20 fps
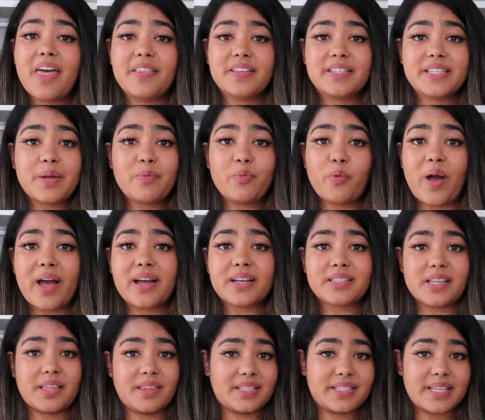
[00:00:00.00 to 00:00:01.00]
the same
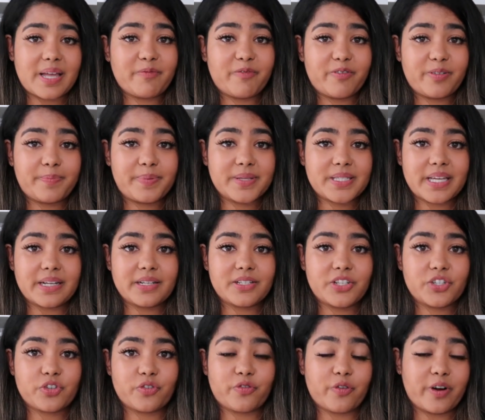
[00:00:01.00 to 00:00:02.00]
wax, and the same
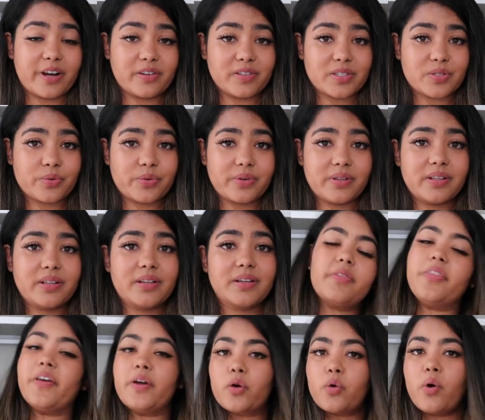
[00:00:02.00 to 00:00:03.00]
percentage of fragrance oil.
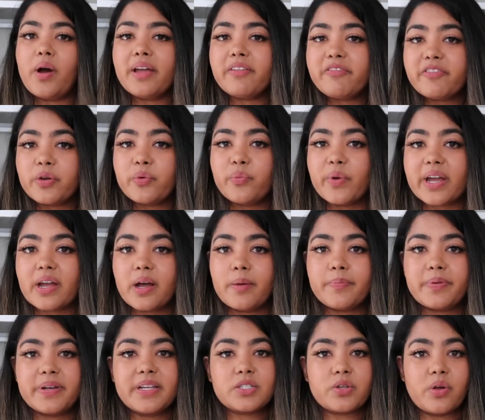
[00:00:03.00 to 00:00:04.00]
There are quite a few wick
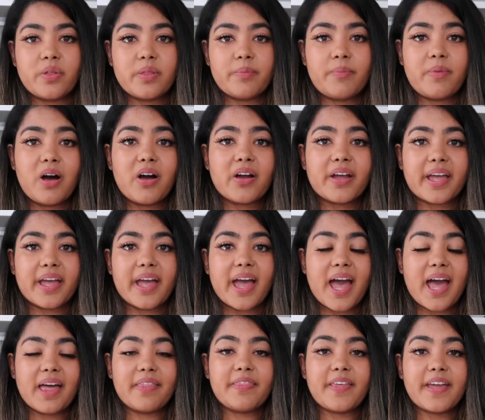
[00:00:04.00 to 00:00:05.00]
companies on the market,
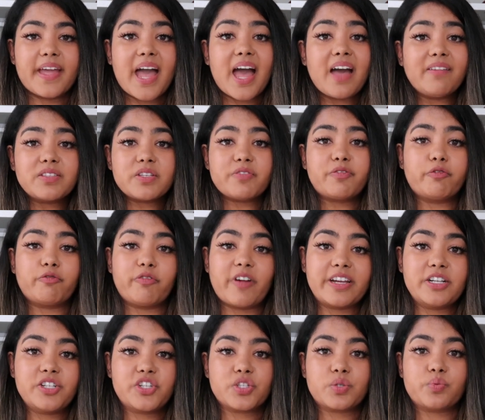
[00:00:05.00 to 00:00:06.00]
and they have different
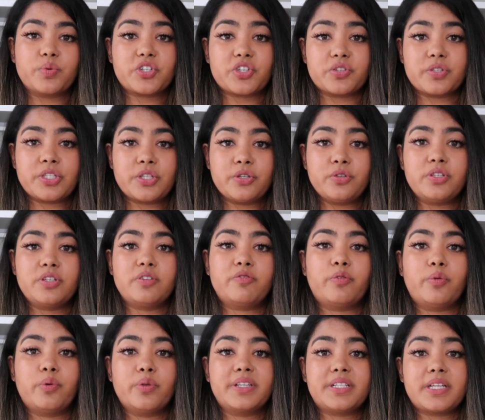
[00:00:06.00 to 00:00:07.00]
ranges which are suited
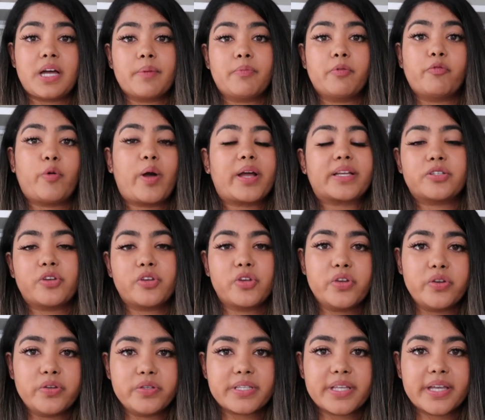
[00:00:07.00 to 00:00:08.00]
for the type of wax you're
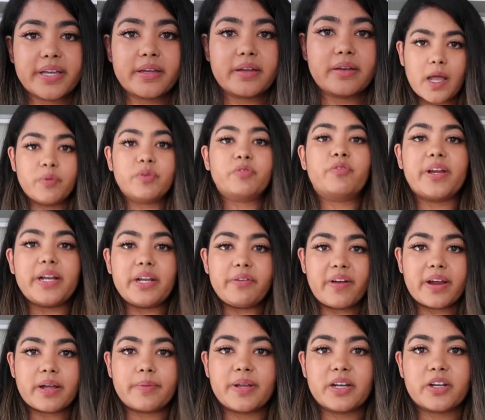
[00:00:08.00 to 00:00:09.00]
using. I would really
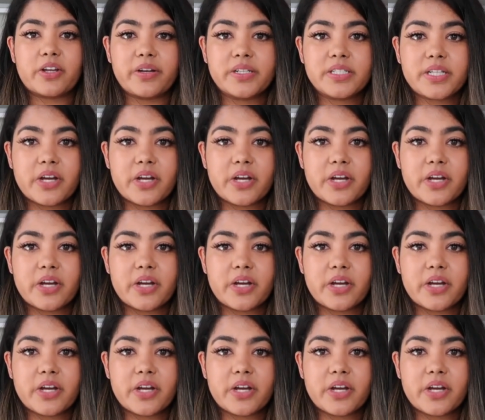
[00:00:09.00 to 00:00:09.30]
recommend going